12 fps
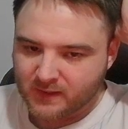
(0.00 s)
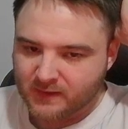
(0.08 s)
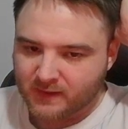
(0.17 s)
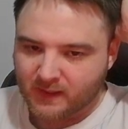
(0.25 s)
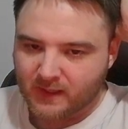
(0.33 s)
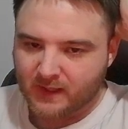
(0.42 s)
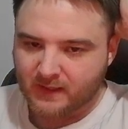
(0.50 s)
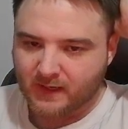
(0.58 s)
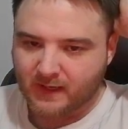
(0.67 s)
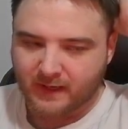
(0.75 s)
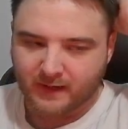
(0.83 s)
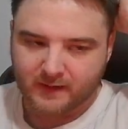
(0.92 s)
and
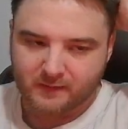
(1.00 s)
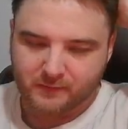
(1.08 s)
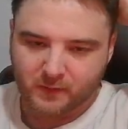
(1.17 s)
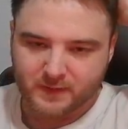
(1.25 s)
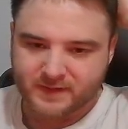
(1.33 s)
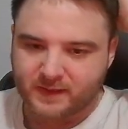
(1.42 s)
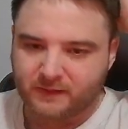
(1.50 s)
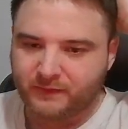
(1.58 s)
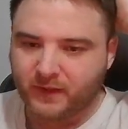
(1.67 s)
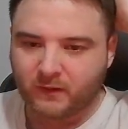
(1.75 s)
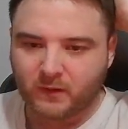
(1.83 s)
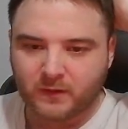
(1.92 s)
I have
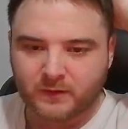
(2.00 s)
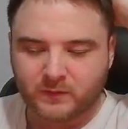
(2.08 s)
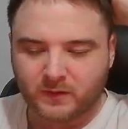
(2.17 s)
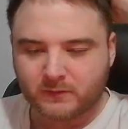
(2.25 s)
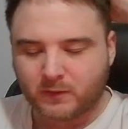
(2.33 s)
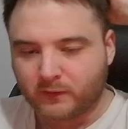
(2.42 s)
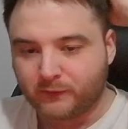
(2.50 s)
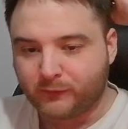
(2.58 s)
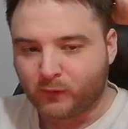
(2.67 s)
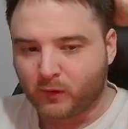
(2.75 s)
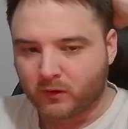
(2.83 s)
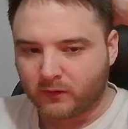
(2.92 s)
Seafarer to level
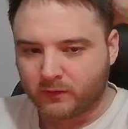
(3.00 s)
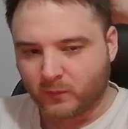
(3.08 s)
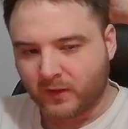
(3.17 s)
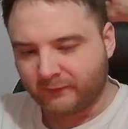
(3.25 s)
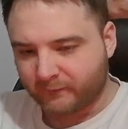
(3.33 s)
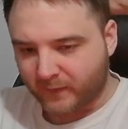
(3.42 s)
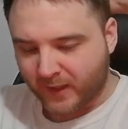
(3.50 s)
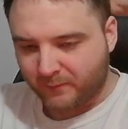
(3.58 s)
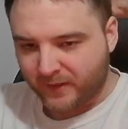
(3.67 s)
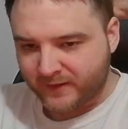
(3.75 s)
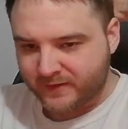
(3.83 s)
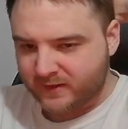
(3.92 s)
4 on one of my
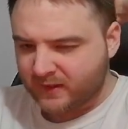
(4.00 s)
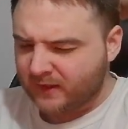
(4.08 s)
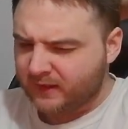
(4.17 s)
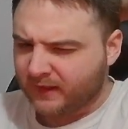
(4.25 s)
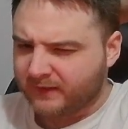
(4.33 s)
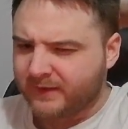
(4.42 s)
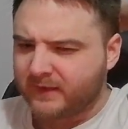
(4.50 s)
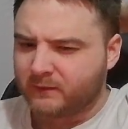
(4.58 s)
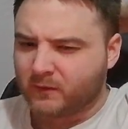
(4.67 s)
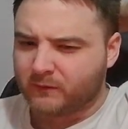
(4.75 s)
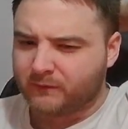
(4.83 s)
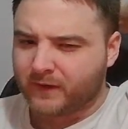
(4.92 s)
pets, and I think
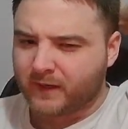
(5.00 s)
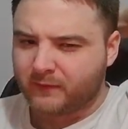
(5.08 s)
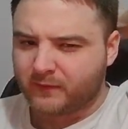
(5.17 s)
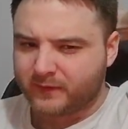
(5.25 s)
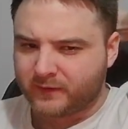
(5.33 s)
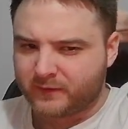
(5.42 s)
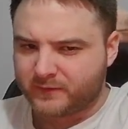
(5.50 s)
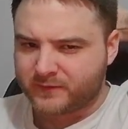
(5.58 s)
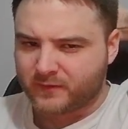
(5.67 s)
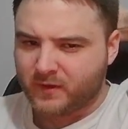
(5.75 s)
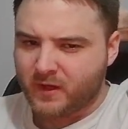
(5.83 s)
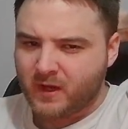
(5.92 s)
level 5 on the other.
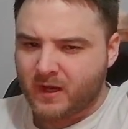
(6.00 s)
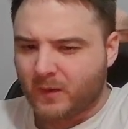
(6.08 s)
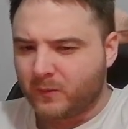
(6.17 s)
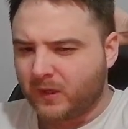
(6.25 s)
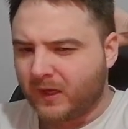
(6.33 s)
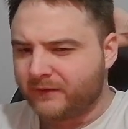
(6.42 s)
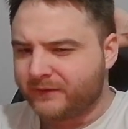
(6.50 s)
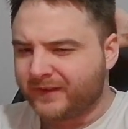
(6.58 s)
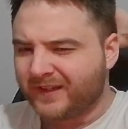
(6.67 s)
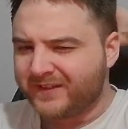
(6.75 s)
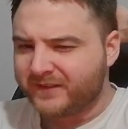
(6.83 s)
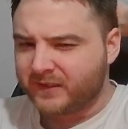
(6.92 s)
So I would have
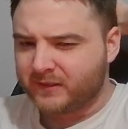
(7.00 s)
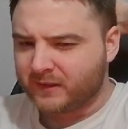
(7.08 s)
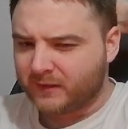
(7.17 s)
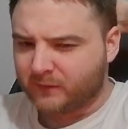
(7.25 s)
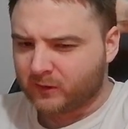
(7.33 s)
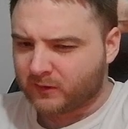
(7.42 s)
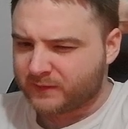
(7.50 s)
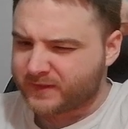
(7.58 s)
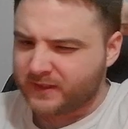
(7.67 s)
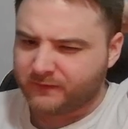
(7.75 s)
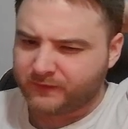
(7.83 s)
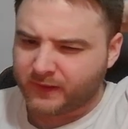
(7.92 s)
19 level of
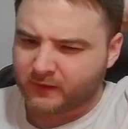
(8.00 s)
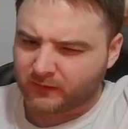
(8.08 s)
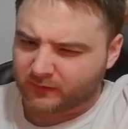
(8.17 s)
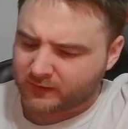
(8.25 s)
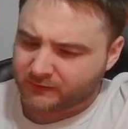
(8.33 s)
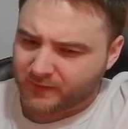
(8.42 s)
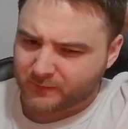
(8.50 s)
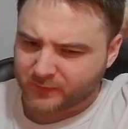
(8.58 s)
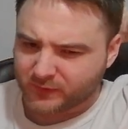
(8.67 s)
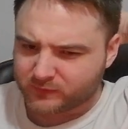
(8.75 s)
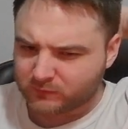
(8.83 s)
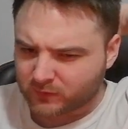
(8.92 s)
Seafarer if I'm
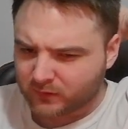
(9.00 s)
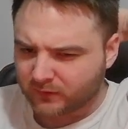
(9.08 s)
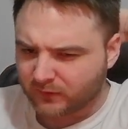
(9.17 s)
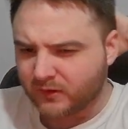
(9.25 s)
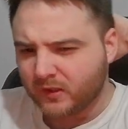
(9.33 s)
not wrong.